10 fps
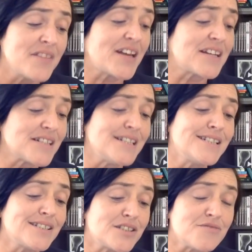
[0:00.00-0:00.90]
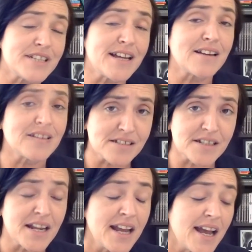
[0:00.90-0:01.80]
That is the
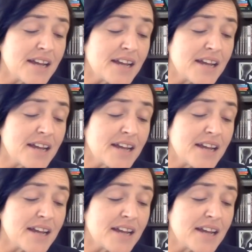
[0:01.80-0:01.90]
reality,